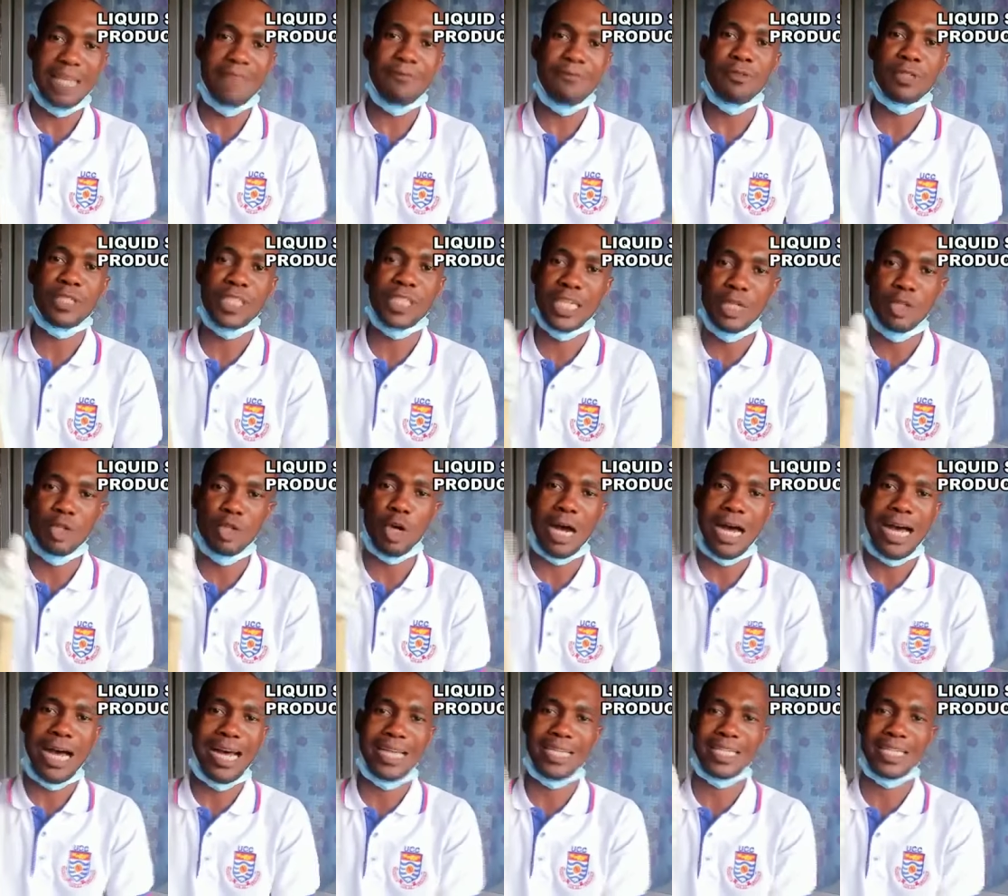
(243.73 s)
if you change your
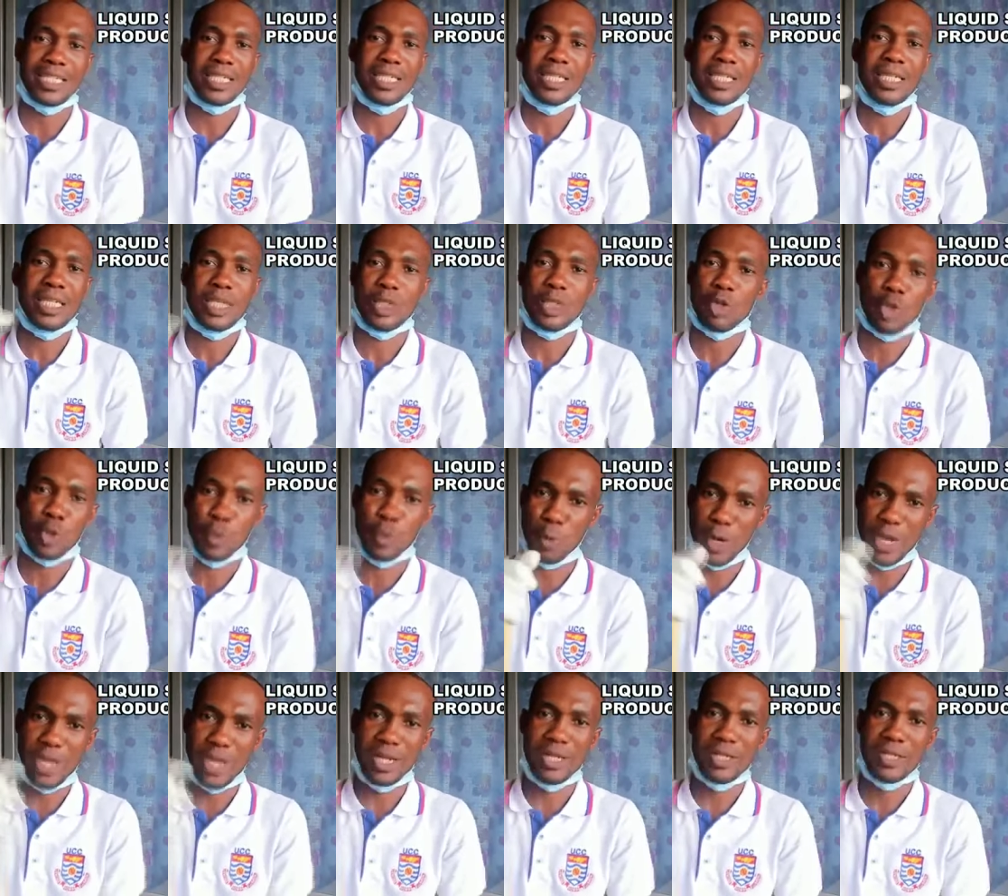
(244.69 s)
hand, it will
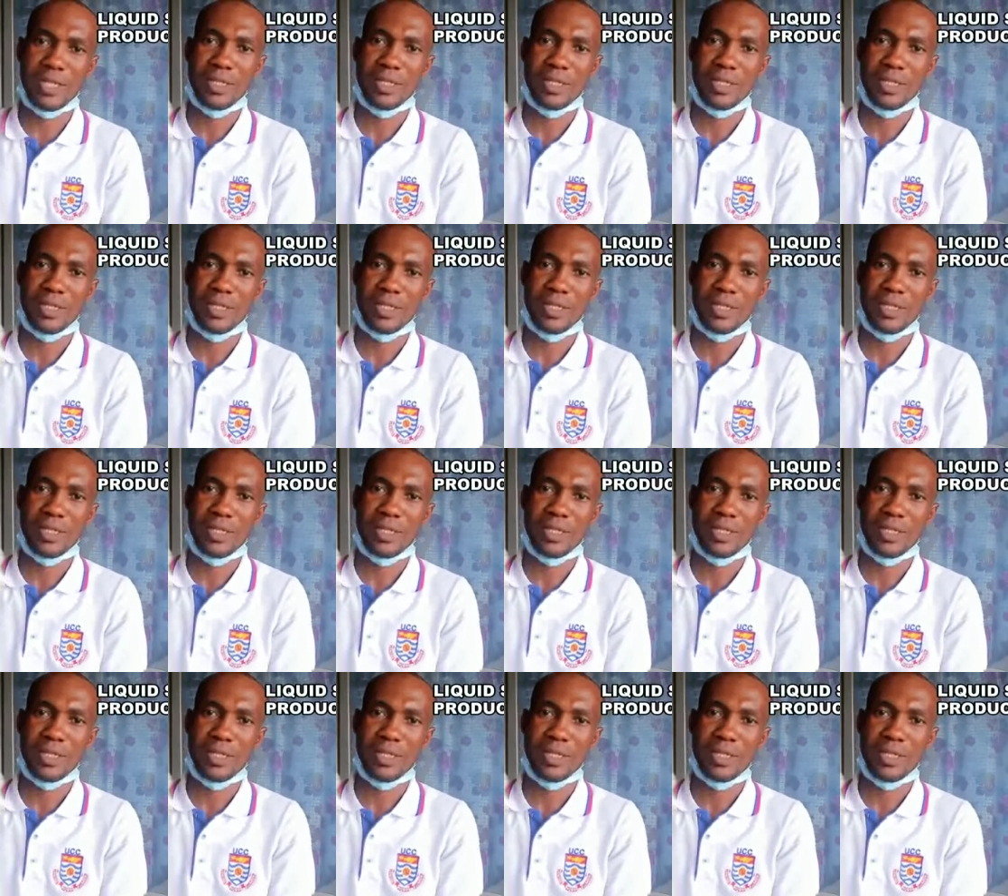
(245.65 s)
spoil.